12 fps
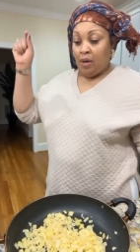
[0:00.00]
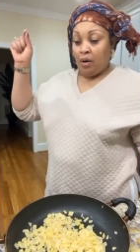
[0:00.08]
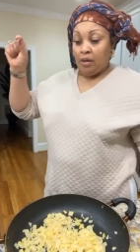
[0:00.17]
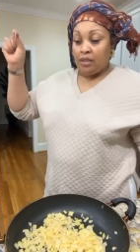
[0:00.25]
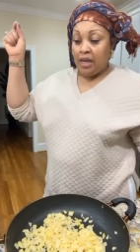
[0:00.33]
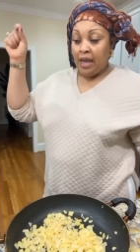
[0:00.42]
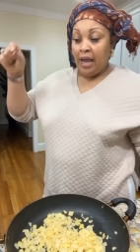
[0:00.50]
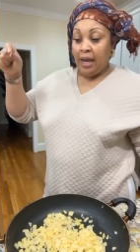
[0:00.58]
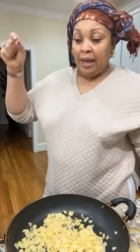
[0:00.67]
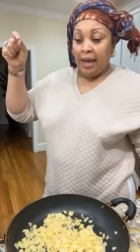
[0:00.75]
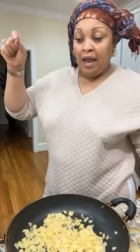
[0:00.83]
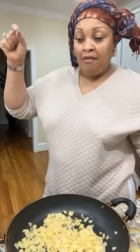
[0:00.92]
Because
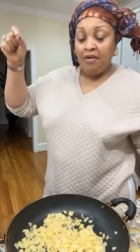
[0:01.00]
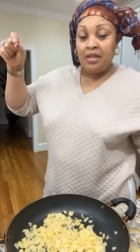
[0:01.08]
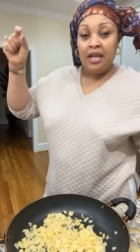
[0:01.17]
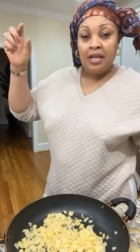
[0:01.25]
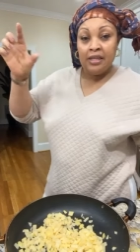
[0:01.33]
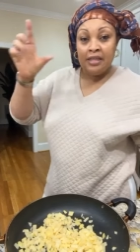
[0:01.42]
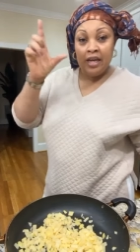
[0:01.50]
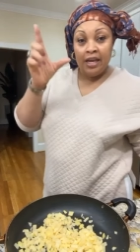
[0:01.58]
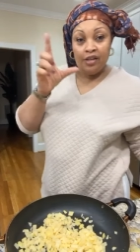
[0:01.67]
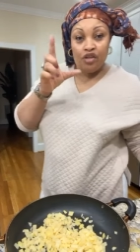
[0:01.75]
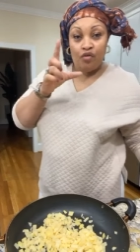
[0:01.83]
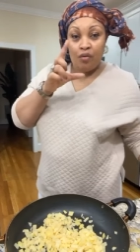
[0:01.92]
here, everything
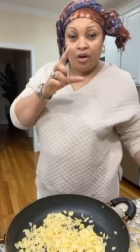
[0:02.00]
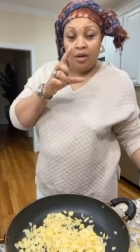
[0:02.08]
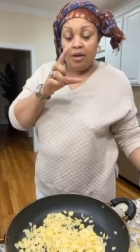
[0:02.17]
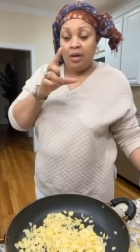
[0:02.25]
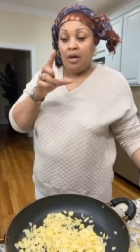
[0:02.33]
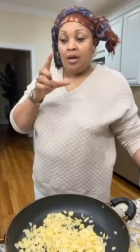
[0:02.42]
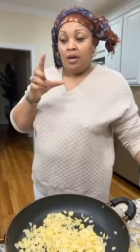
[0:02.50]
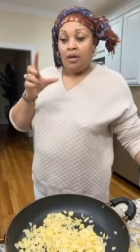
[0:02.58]
is history.